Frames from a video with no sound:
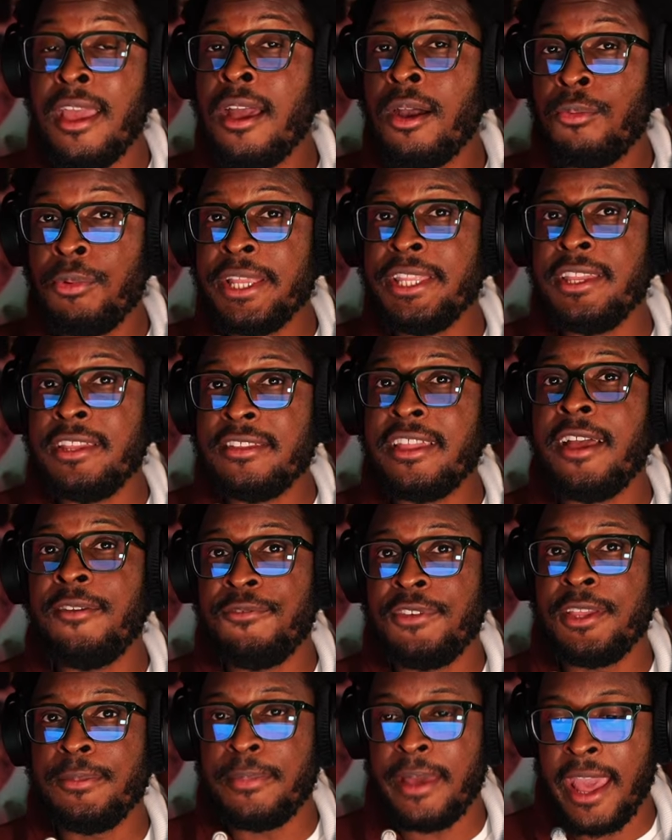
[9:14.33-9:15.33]
We need that
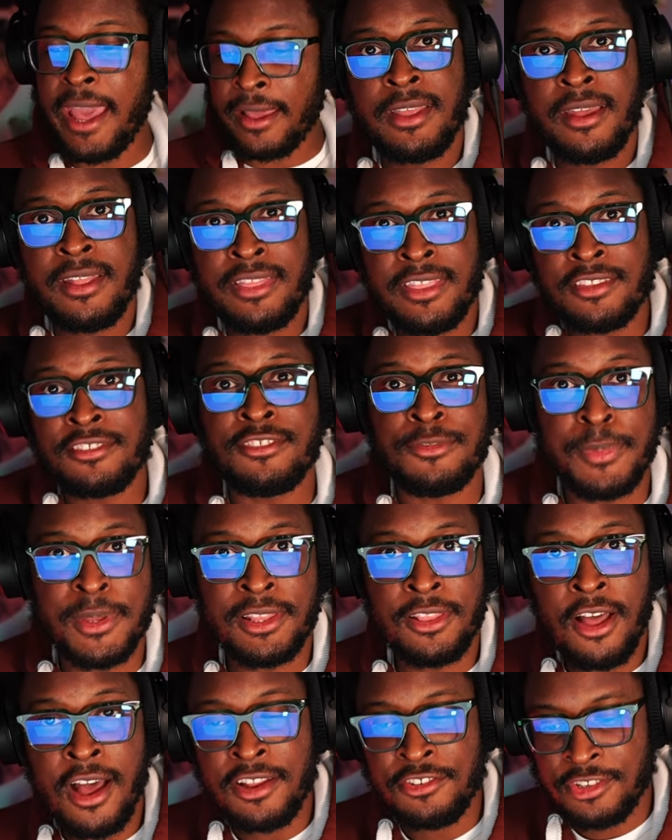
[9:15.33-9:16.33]
feedback. This has been
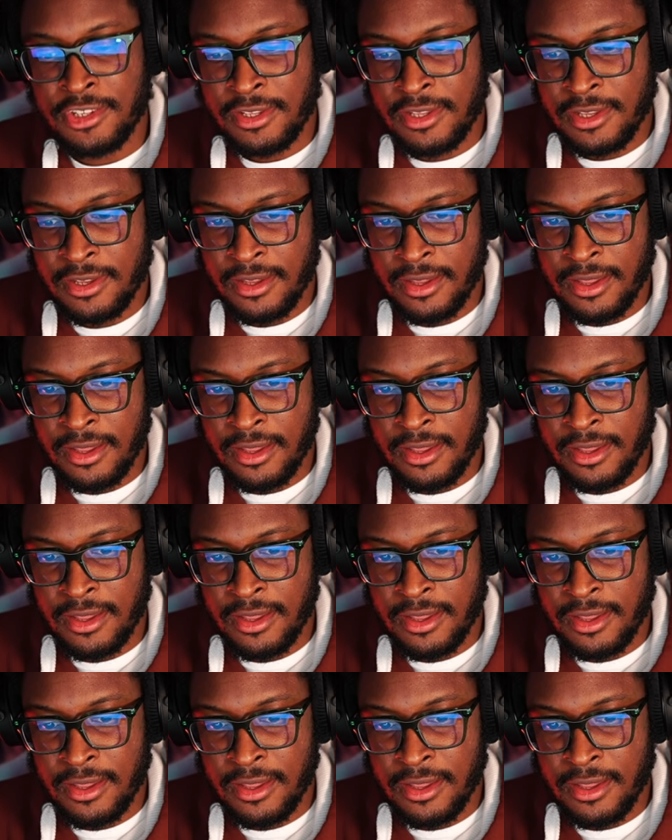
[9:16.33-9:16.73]
Logic.